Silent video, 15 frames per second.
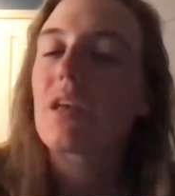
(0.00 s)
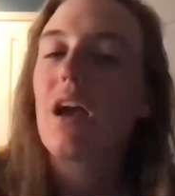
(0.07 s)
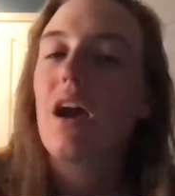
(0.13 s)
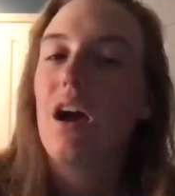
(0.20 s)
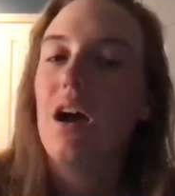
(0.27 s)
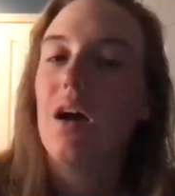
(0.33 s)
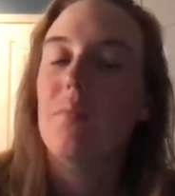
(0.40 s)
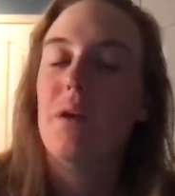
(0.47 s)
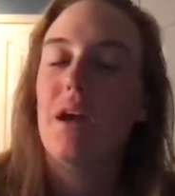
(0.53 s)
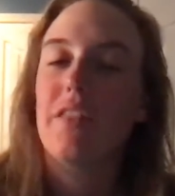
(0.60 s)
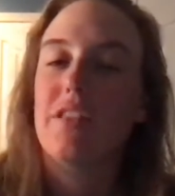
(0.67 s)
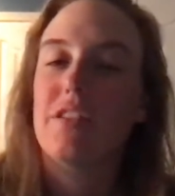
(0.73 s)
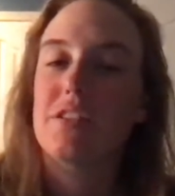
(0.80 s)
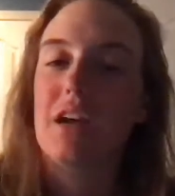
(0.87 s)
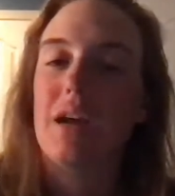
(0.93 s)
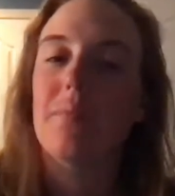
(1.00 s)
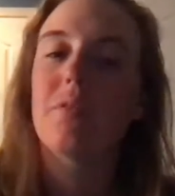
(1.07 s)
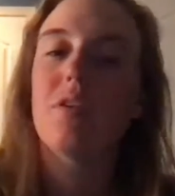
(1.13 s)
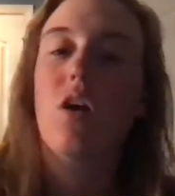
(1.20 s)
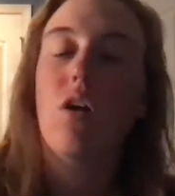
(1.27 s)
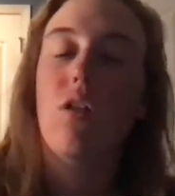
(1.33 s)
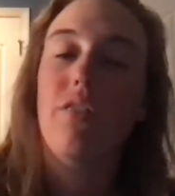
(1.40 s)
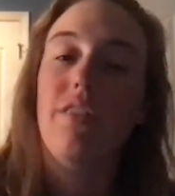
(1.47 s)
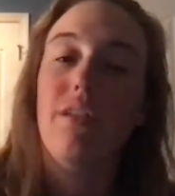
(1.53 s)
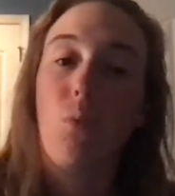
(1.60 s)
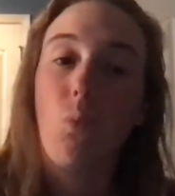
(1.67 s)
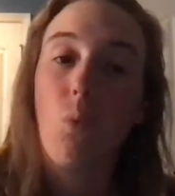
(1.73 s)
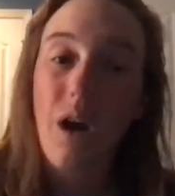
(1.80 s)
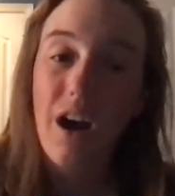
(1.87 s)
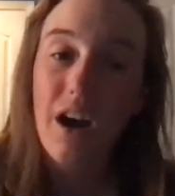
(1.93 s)
at this time called the
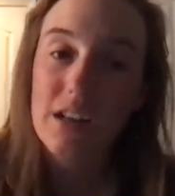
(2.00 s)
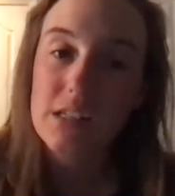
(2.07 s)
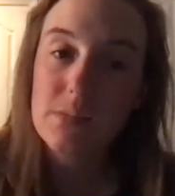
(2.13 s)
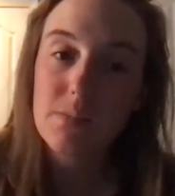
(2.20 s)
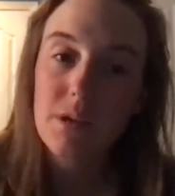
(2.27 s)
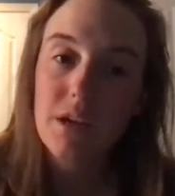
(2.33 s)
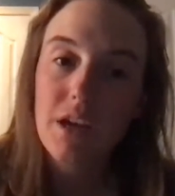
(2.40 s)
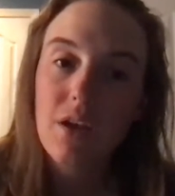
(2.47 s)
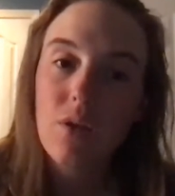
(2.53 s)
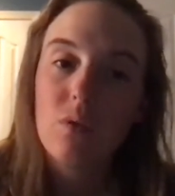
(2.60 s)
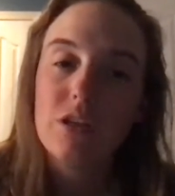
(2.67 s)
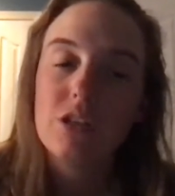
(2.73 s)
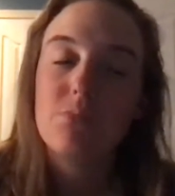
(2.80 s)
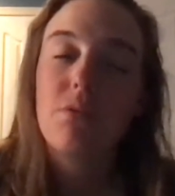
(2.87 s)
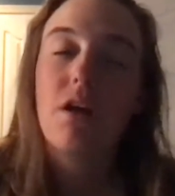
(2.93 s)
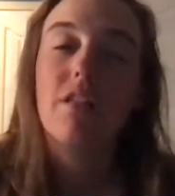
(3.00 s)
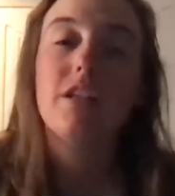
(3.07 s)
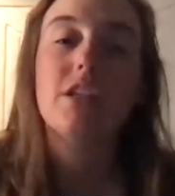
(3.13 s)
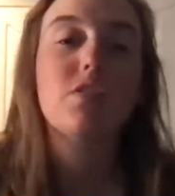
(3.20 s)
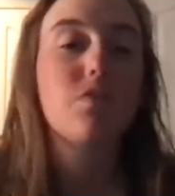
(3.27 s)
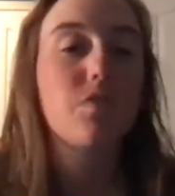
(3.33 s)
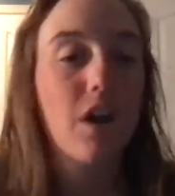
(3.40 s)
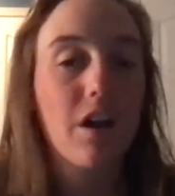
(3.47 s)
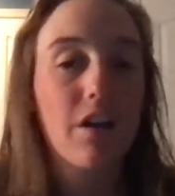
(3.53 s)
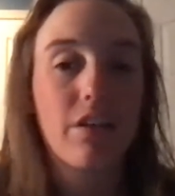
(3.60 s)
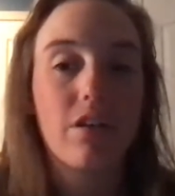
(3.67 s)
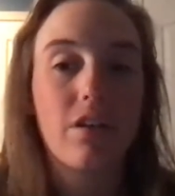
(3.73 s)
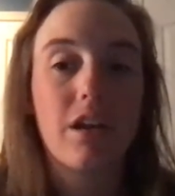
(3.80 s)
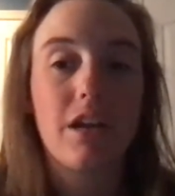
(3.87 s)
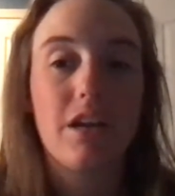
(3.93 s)
Wasp, which Molly's
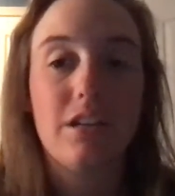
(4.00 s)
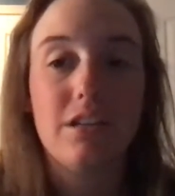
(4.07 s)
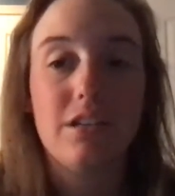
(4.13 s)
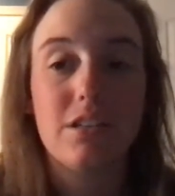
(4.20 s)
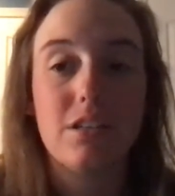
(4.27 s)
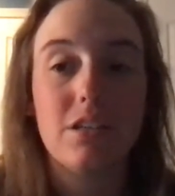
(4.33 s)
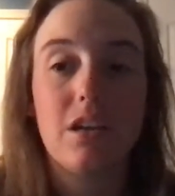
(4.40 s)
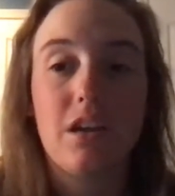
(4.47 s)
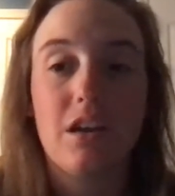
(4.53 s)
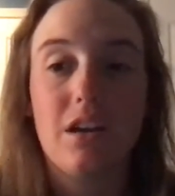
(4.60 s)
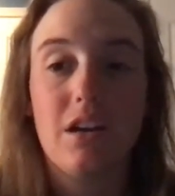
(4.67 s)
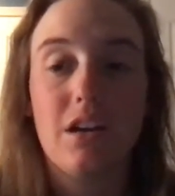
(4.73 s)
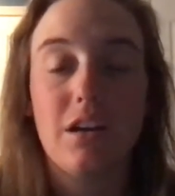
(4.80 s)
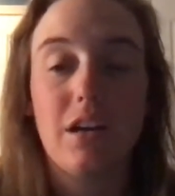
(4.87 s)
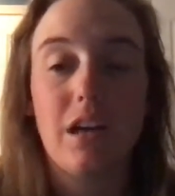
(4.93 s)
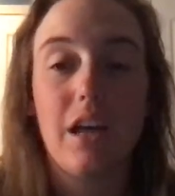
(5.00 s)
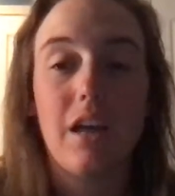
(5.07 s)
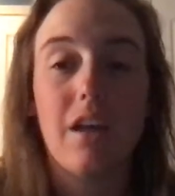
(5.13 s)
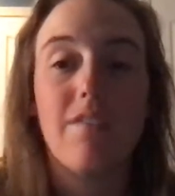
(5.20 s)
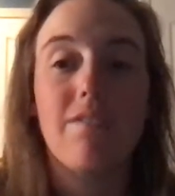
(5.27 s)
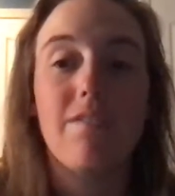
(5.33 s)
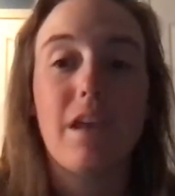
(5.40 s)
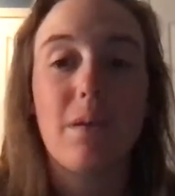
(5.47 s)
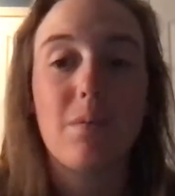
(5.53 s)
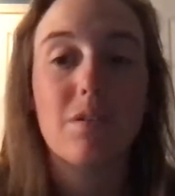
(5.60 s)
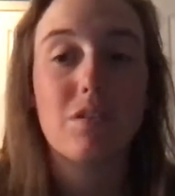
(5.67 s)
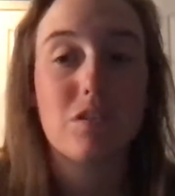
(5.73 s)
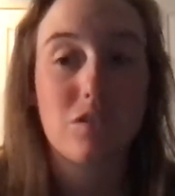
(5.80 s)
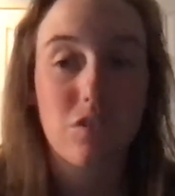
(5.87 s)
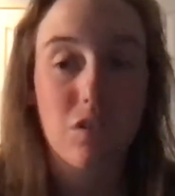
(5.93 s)
father is a
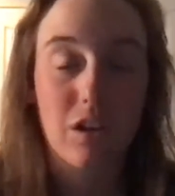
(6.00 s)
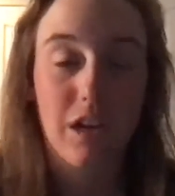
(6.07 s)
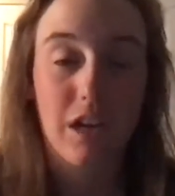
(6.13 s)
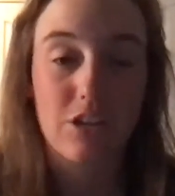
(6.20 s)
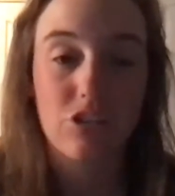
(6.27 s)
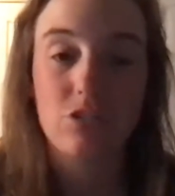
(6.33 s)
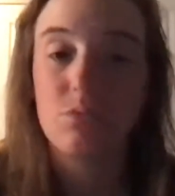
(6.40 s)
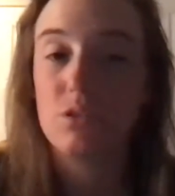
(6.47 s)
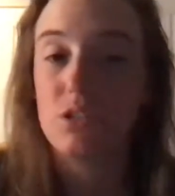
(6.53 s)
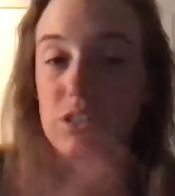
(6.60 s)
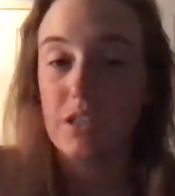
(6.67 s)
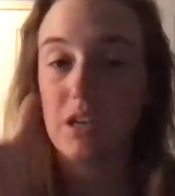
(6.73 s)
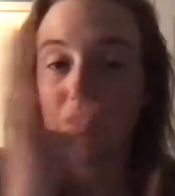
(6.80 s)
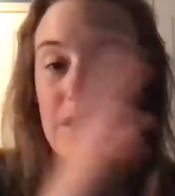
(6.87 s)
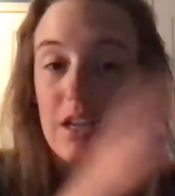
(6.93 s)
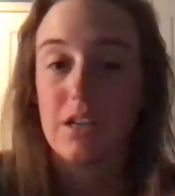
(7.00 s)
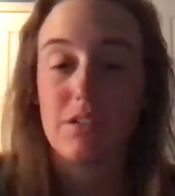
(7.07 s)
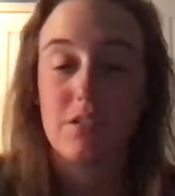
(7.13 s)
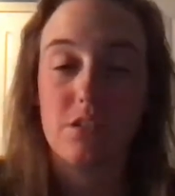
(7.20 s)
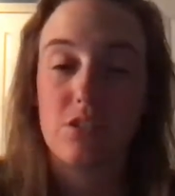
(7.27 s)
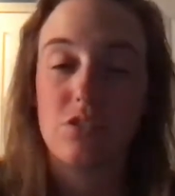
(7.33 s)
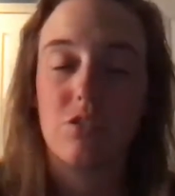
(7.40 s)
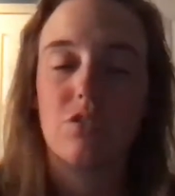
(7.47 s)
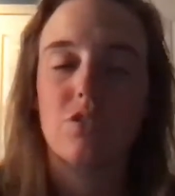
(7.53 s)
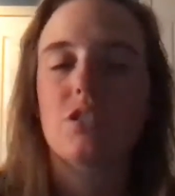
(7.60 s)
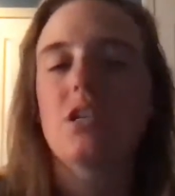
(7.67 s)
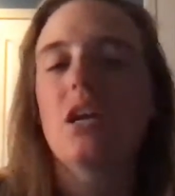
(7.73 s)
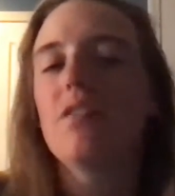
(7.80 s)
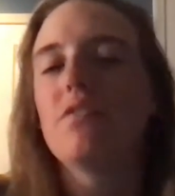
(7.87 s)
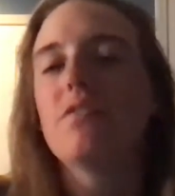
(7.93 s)
famous star catcher, which is how he has the star
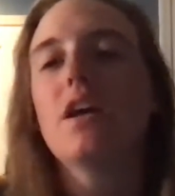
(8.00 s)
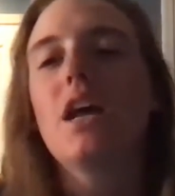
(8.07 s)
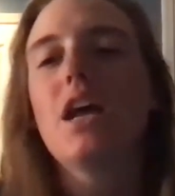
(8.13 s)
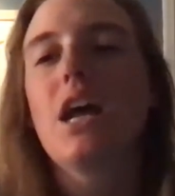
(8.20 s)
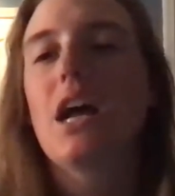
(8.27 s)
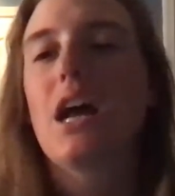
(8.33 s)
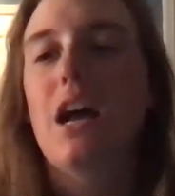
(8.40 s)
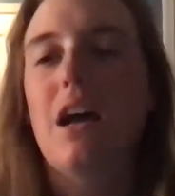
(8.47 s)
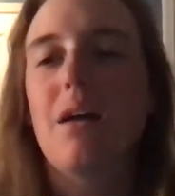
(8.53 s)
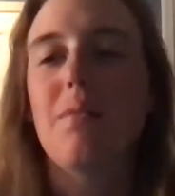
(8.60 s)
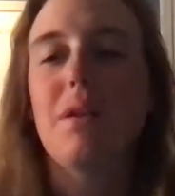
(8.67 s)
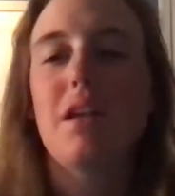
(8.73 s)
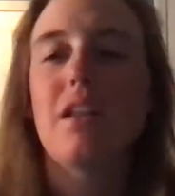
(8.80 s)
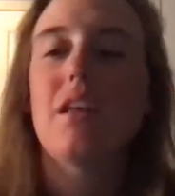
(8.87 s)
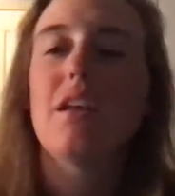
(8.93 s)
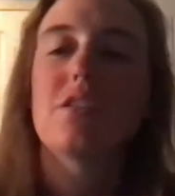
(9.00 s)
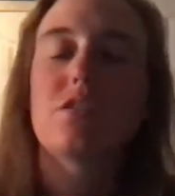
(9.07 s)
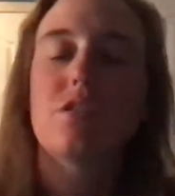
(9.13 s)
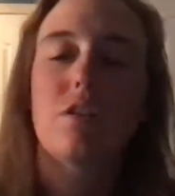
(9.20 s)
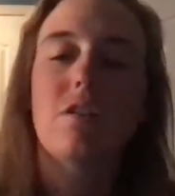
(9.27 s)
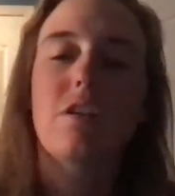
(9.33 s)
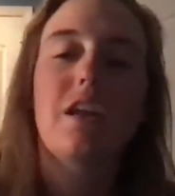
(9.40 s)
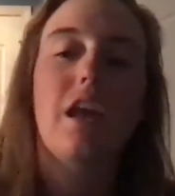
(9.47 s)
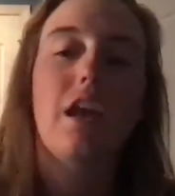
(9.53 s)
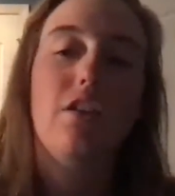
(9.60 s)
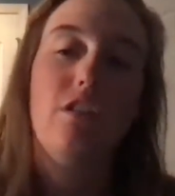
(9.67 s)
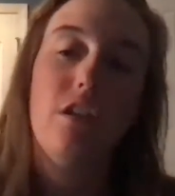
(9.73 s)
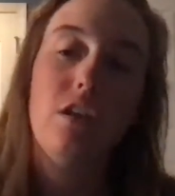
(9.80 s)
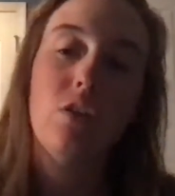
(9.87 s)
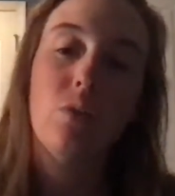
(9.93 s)
stuff. And he is guarding a
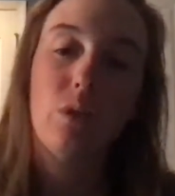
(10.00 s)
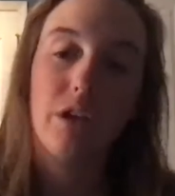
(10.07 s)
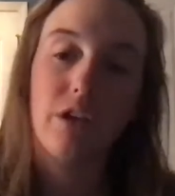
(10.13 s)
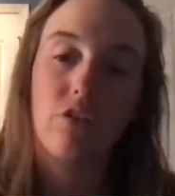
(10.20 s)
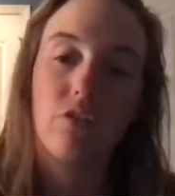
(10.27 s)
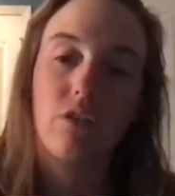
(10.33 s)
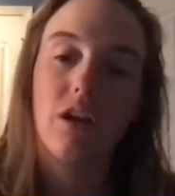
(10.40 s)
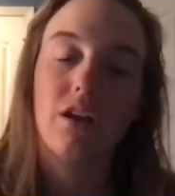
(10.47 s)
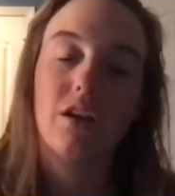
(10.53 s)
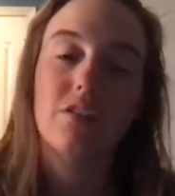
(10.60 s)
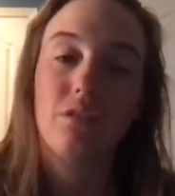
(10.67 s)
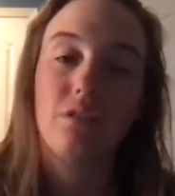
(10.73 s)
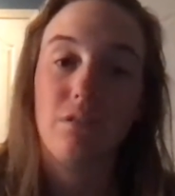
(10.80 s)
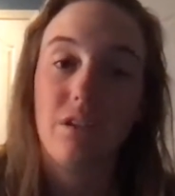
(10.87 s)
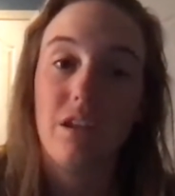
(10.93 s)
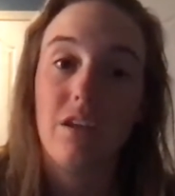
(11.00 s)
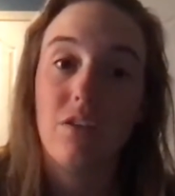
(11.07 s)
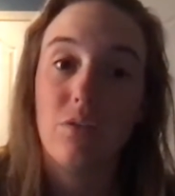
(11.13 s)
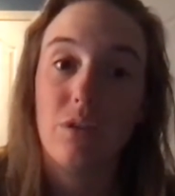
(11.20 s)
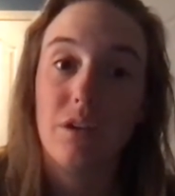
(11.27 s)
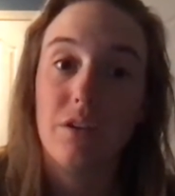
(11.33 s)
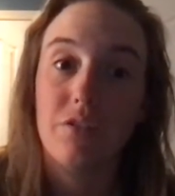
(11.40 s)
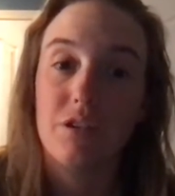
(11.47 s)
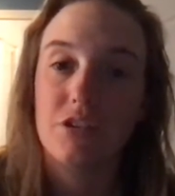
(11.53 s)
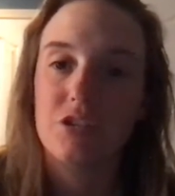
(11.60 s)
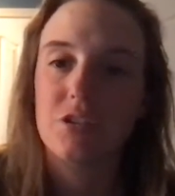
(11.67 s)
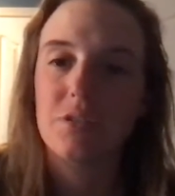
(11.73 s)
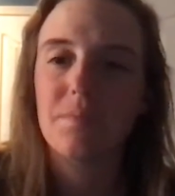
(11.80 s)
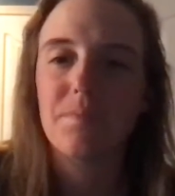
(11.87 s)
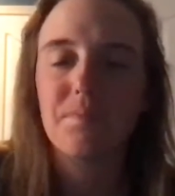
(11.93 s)
decoy trunk, so decoy
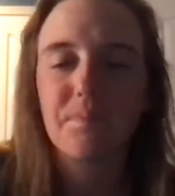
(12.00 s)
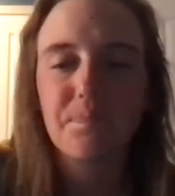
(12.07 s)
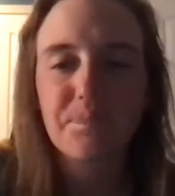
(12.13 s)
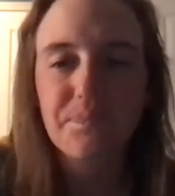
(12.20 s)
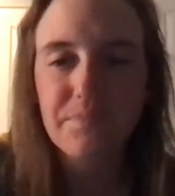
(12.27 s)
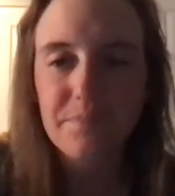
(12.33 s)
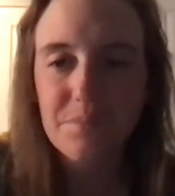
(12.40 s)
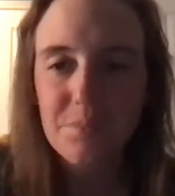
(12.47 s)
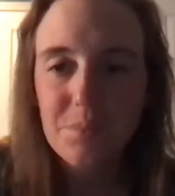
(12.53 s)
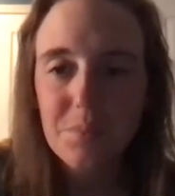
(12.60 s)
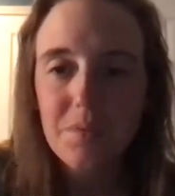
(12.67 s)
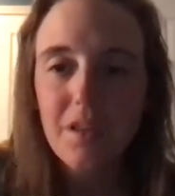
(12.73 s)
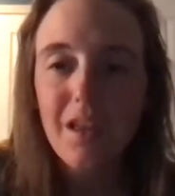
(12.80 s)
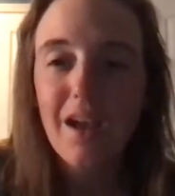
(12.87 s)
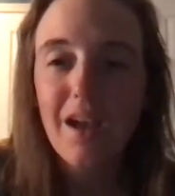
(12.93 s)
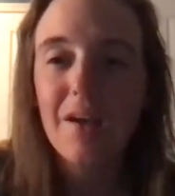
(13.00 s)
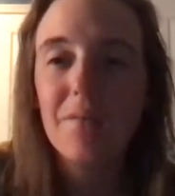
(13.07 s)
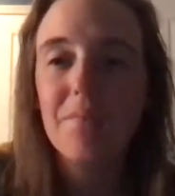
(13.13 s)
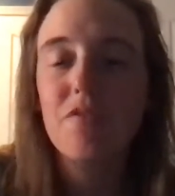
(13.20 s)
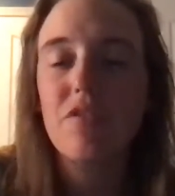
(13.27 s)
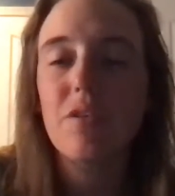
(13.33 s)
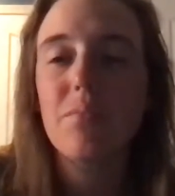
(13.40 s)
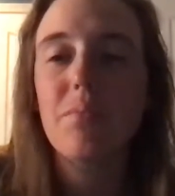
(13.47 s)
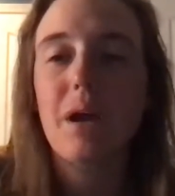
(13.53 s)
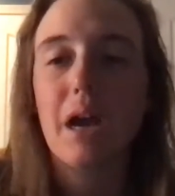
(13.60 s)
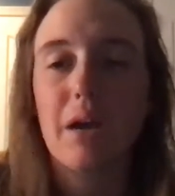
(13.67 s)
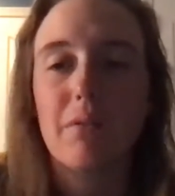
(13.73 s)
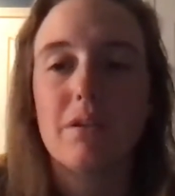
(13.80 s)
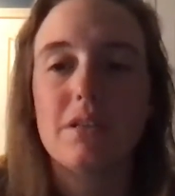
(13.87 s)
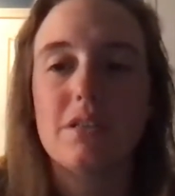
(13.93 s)
treasure, from
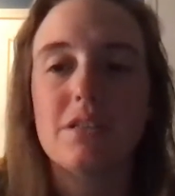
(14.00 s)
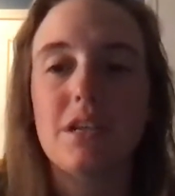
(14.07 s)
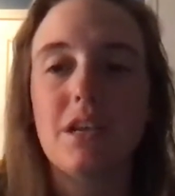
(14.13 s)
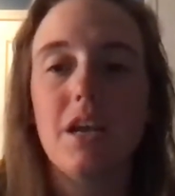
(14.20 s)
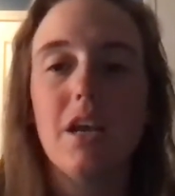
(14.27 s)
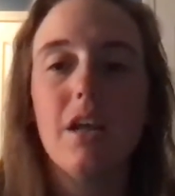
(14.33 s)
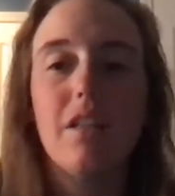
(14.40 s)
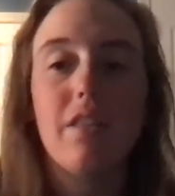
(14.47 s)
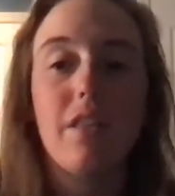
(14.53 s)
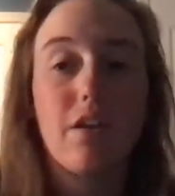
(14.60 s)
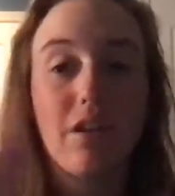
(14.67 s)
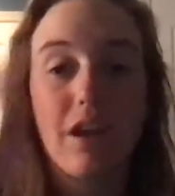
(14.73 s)
pirates that are